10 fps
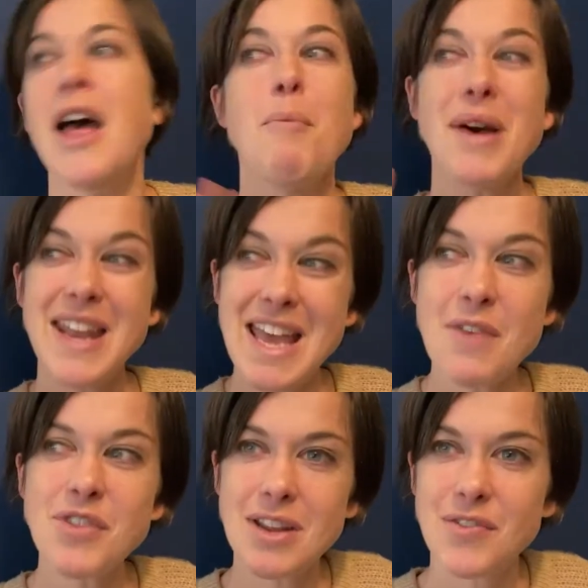But
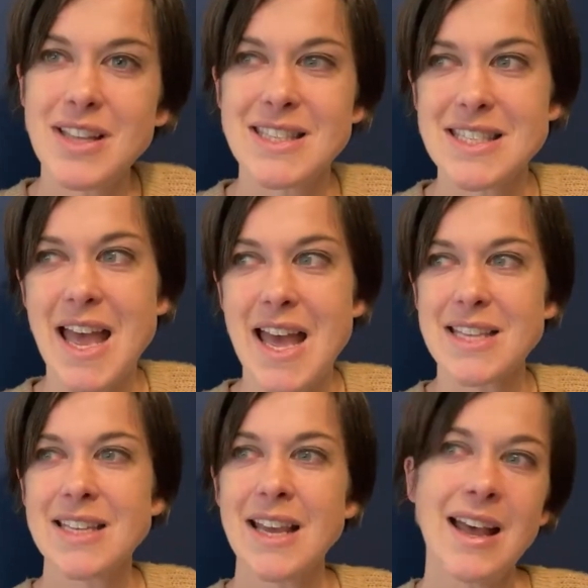even if he'd
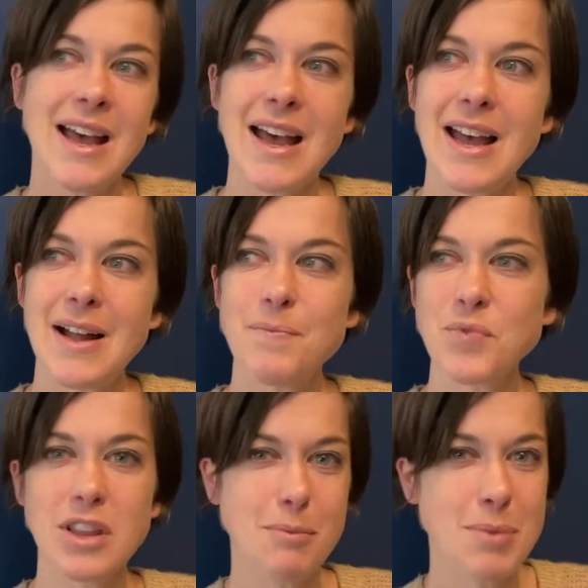said
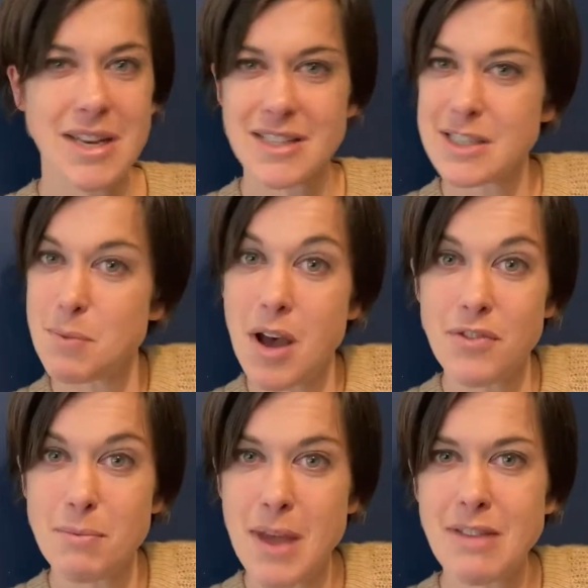the penis is part of
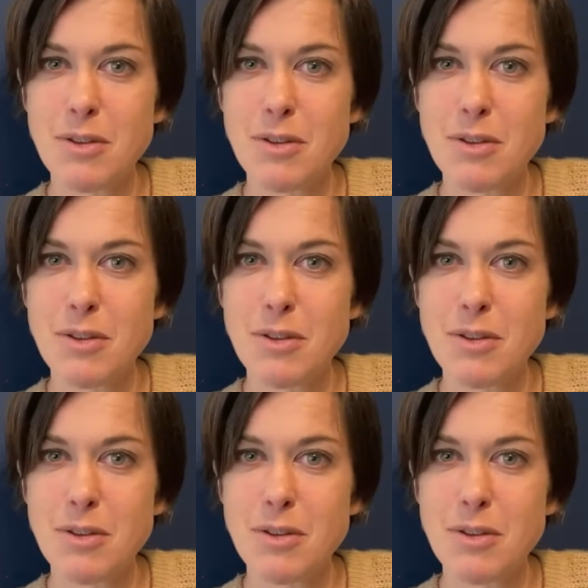the male